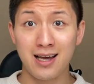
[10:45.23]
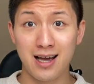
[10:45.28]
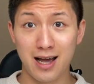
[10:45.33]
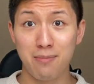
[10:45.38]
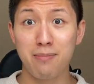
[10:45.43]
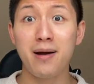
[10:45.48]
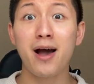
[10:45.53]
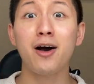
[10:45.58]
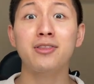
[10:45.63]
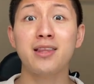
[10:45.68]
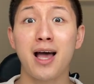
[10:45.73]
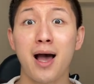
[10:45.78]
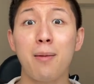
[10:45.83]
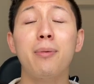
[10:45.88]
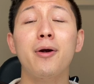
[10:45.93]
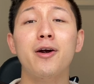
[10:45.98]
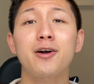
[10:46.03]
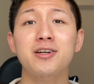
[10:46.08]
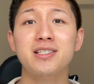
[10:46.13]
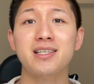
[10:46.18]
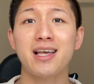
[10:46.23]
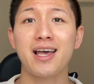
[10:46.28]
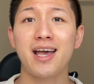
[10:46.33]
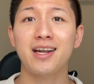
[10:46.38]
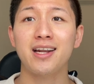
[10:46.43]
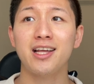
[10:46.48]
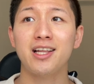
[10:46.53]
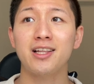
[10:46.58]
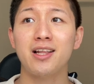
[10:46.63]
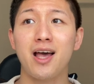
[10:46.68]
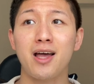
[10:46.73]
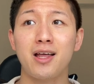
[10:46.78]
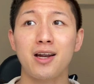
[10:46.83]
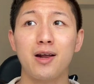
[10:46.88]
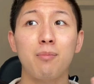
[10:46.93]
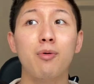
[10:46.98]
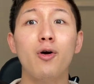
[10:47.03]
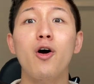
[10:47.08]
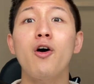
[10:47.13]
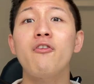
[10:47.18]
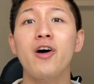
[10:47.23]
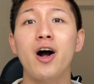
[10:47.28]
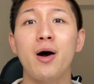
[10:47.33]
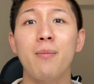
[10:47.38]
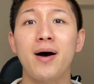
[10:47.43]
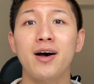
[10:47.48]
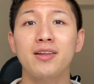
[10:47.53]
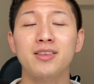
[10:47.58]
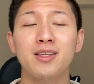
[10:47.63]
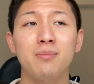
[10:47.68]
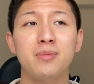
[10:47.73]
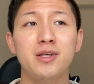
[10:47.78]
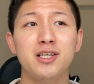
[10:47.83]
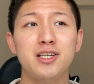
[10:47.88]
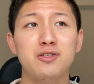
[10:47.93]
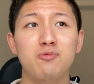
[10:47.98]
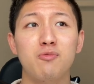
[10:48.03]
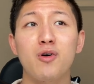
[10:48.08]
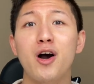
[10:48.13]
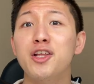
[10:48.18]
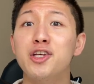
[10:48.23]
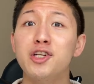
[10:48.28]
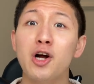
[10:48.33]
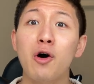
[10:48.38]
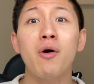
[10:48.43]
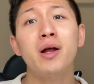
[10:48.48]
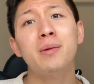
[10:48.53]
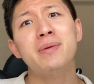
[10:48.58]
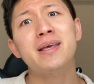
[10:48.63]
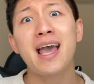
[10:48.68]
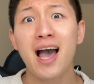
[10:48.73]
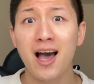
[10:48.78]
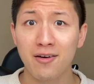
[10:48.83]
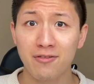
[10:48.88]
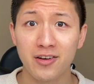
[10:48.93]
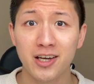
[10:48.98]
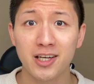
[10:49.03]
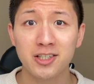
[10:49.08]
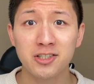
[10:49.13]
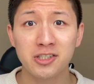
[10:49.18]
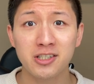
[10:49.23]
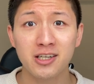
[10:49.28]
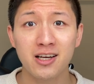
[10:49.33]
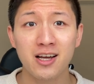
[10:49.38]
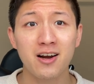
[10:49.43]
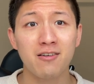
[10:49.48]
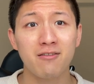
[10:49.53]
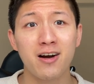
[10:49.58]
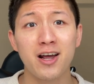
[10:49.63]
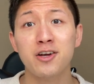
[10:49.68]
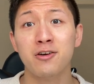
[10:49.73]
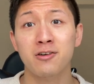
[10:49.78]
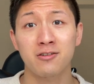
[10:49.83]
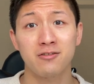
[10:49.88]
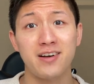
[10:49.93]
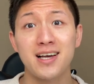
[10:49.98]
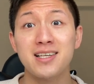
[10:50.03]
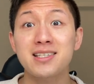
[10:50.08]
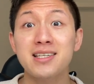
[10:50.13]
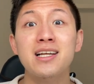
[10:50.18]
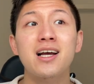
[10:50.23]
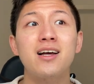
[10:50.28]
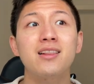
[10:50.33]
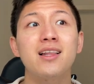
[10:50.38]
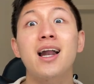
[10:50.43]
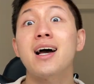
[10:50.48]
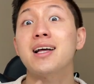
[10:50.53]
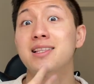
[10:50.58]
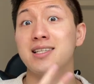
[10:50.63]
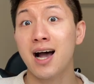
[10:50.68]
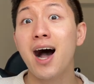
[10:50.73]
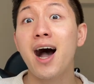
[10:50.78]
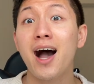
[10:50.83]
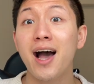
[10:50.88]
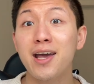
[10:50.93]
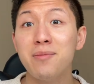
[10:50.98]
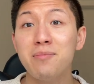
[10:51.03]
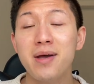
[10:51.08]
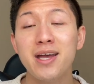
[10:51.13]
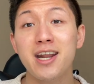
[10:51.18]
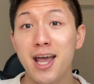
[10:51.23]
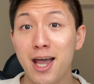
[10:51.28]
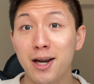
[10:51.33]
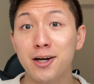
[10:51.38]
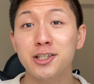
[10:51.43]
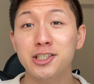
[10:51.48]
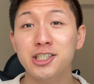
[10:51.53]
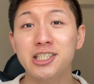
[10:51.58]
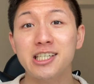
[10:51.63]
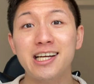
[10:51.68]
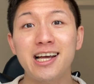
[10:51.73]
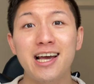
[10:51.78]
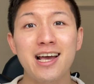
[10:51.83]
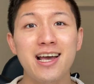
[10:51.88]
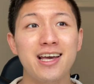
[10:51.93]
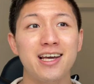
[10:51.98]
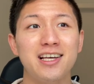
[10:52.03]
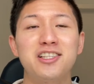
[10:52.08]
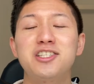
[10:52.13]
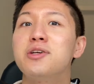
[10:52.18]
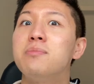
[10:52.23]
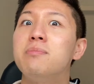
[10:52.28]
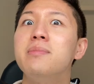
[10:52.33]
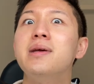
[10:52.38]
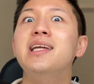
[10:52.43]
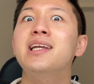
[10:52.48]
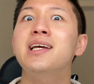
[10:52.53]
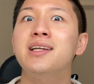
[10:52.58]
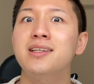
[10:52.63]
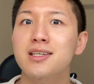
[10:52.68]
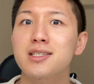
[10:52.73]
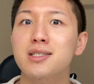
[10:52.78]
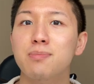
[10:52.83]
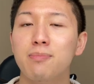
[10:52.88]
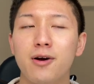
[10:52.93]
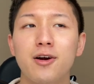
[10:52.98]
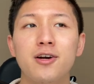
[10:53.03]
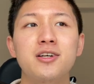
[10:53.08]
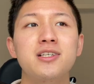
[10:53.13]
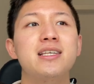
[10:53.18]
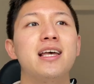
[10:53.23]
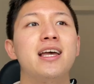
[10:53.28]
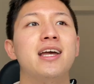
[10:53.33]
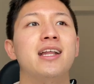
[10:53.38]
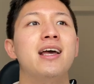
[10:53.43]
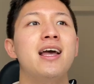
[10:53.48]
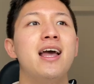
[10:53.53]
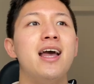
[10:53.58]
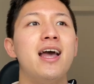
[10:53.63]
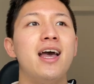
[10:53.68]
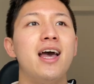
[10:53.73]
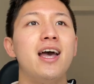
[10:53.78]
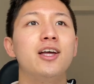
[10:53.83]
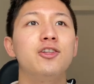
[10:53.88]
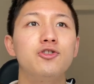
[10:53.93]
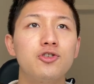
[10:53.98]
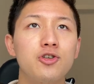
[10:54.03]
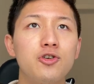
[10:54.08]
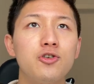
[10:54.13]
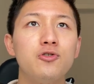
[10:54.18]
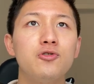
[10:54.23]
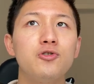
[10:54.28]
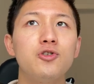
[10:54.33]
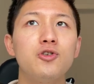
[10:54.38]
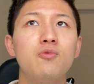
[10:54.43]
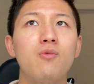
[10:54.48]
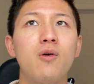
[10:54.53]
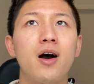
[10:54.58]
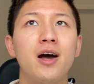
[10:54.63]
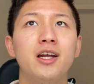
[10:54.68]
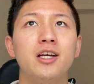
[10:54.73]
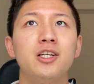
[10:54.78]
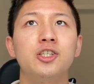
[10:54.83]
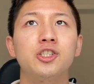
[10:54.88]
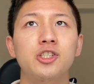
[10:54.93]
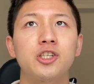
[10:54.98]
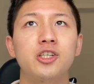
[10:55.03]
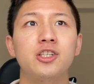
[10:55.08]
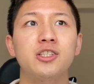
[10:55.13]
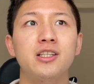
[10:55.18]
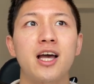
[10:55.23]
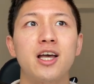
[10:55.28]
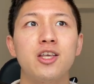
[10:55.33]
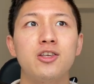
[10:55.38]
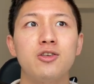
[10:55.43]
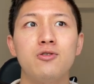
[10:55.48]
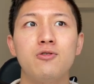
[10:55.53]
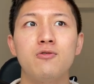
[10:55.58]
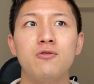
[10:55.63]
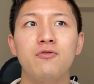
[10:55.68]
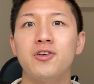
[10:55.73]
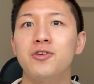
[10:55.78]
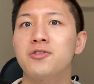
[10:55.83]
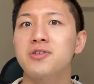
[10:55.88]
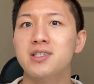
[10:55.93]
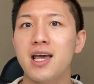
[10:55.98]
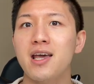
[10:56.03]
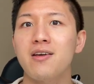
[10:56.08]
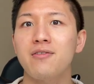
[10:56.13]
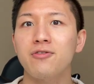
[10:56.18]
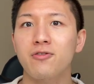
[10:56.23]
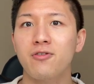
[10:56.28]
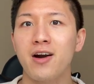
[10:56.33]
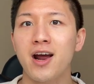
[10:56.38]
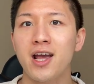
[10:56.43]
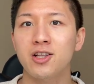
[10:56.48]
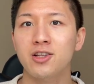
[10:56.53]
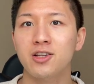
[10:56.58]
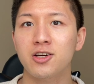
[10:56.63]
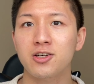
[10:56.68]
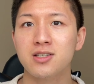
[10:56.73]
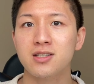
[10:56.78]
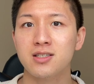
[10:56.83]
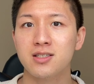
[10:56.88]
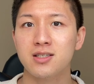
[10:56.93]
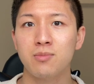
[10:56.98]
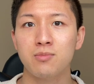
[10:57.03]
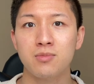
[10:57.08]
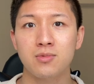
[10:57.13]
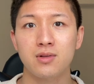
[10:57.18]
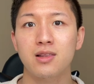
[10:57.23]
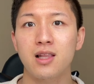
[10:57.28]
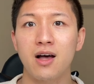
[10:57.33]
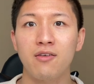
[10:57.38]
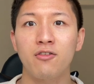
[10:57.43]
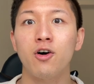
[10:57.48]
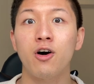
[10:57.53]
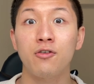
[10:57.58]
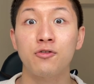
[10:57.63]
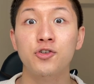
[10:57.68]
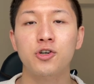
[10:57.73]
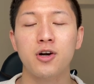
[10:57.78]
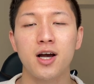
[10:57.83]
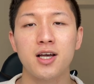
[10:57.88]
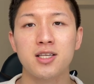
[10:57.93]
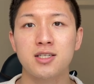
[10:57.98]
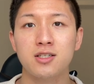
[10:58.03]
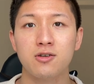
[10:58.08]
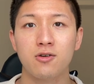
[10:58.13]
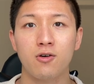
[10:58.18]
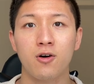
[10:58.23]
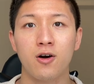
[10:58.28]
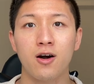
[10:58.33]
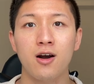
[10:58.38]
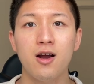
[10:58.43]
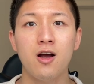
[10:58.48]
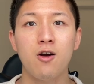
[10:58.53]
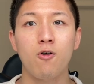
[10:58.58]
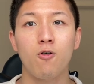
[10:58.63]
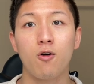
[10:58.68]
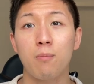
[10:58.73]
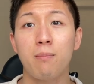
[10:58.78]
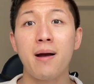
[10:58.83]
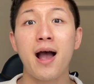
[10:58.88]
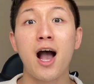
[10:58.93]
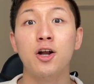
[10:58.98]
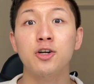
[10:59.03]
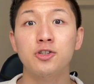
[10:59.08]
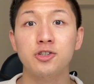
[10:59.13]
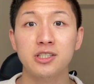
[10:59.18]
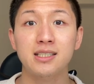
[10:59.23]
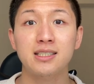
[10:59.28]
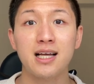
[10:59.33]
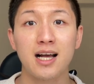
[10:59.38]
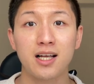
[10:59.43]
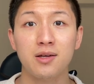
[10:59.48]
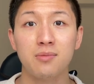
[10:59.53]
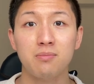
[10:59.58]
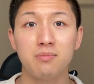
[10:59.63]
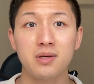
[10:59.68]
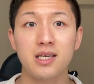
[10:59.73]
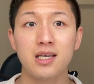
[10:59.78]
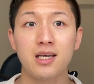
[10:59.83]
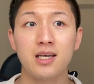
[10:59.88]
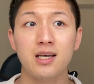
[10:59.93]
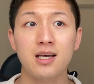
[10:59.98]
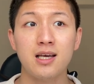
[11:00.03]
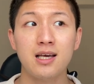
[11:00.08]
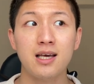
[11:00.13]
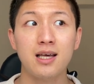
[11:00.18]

about that person and, and a profile about them because one, you don't want to be catfished, right? You're investing a lot of time and energy into meeting this person. And two, you want to ensure that you feel safe, right? And there's some level of trust or, or boundaries that can be